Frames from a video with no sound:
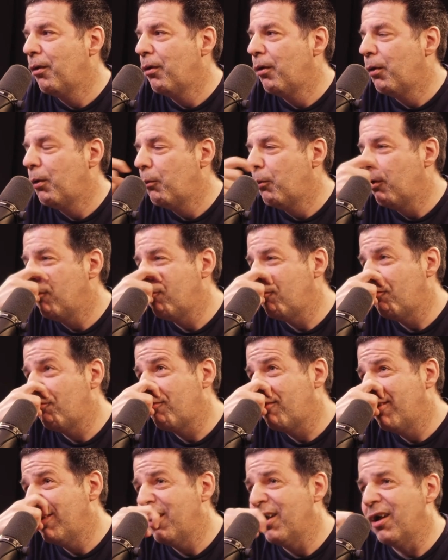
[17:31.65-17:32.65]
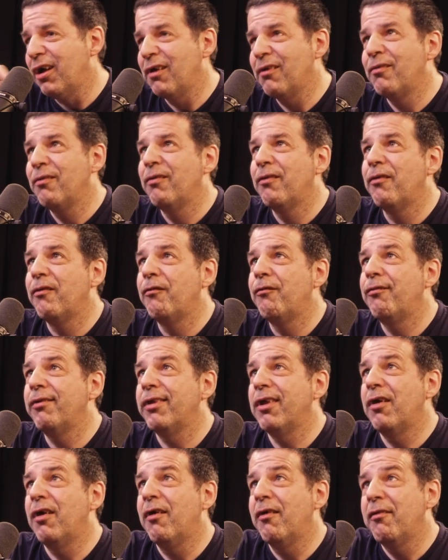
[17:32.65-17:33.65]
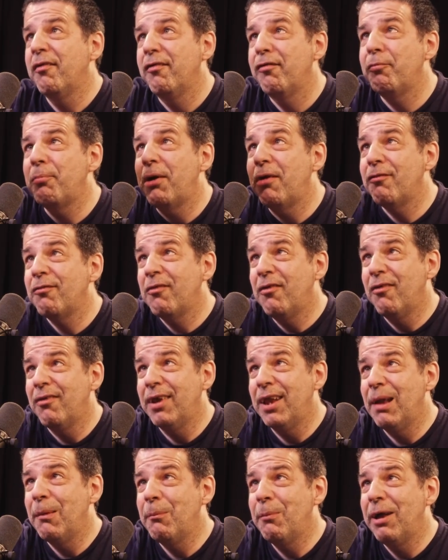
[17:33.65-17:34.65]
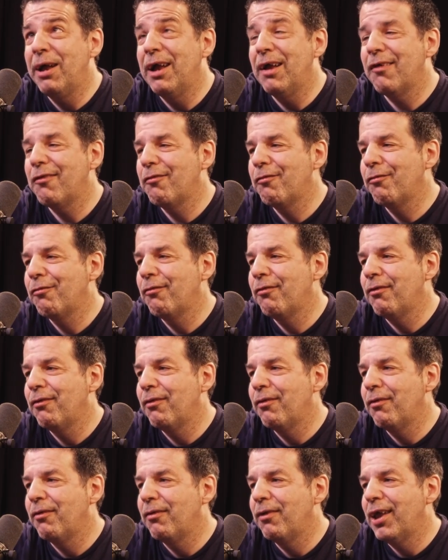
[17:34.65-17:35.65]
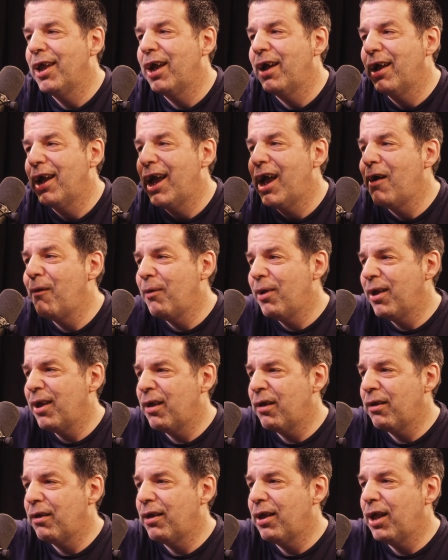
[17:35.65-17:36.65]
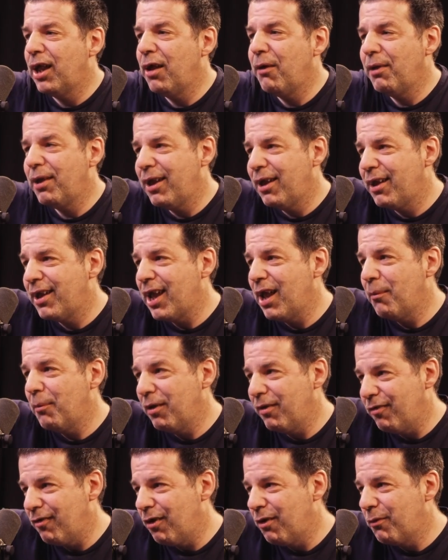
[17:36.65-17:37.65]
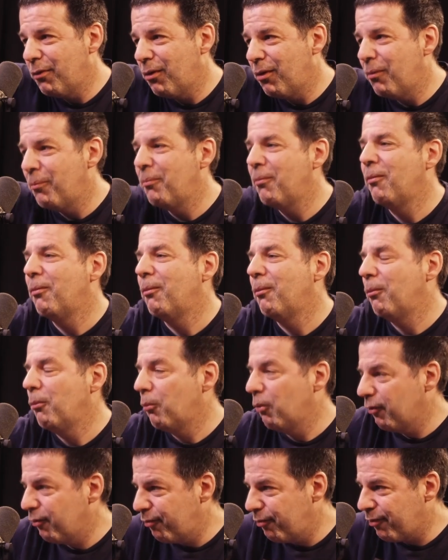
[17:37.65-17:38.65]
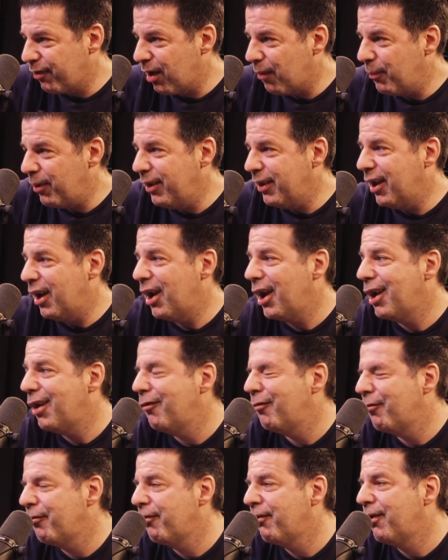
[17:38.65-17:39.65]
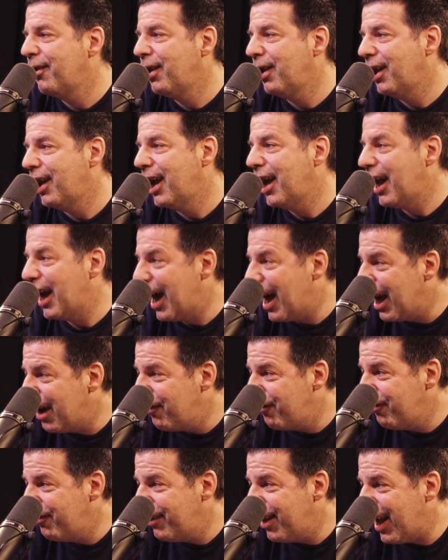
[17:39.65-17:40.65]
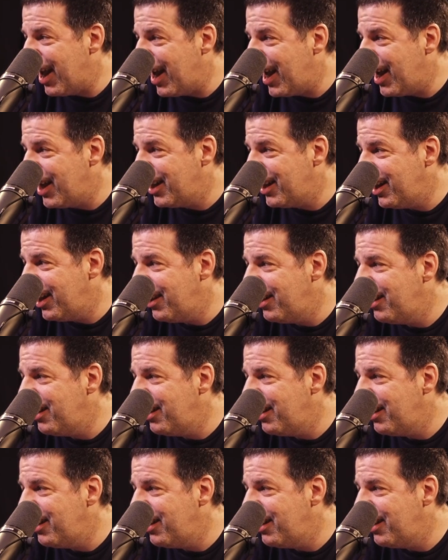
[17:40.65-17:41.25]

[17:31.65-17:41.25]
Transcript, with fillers: which is good for the Special Olympics area, area game in Durham, which is gonna be nice, highs in the eighties.